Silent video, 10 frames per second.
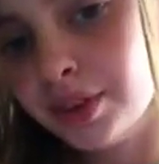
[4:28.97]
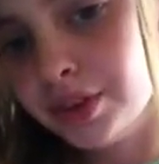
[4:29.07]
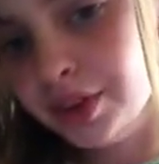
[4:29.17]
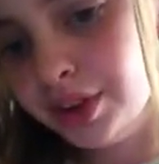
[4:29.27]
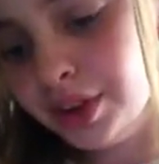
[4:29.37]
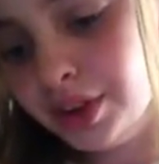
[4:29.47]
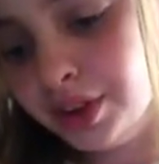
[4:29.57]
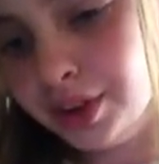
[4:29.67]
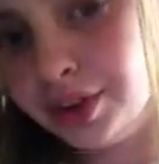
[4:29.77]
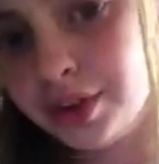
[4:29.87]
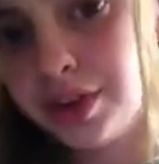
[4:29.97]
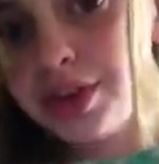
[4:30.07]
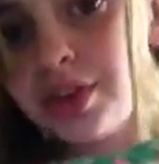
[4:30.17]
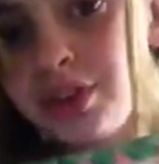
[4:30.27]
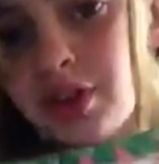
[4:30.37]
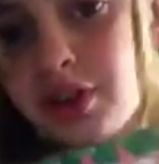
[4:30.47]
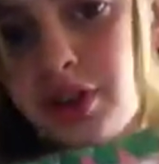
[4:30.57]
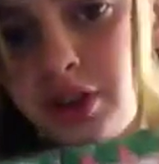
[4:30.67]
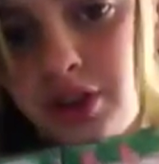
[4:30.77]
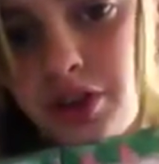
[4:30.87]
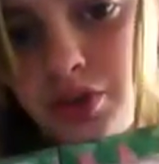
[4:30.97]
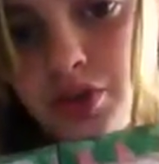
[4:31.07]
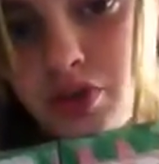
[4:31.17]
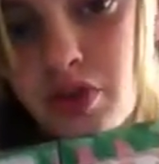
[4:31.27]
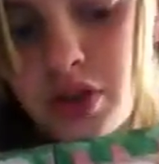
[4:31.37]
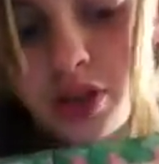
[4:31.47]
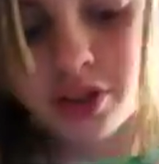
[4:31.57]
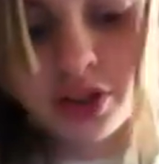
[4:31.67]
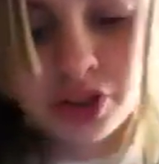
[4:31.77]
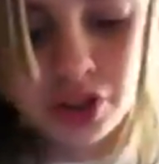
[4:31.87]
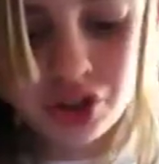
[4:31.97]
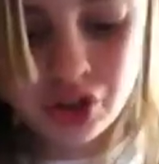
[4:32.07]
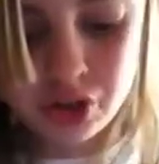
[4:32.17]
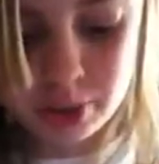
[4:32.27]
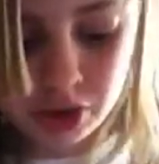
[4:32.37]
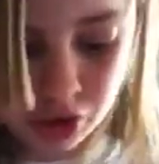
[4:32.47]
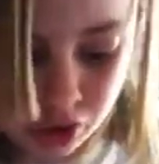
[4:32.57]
And then down here shows her crying, and then she explains